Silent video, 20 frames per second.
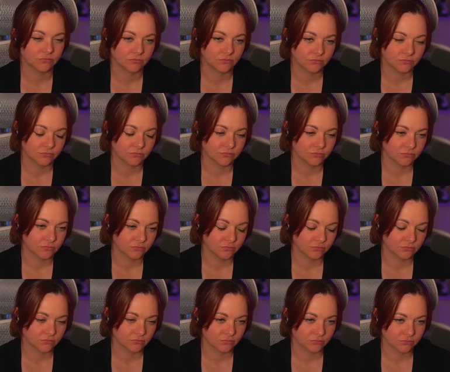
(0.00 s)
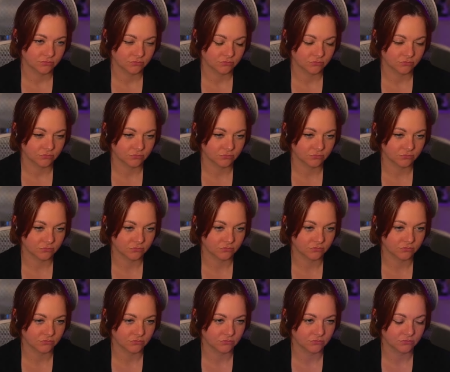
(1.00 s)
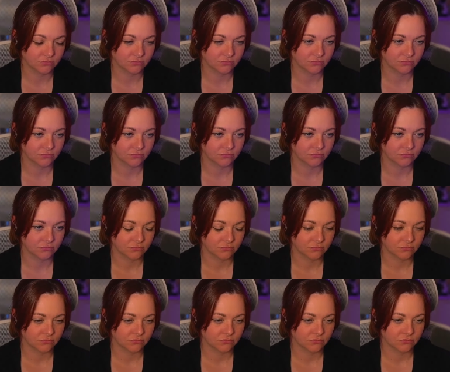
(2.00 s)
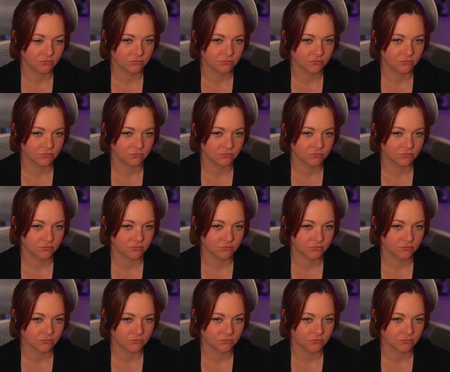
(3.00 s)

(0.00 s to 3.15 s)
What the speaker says: Nobody speaks.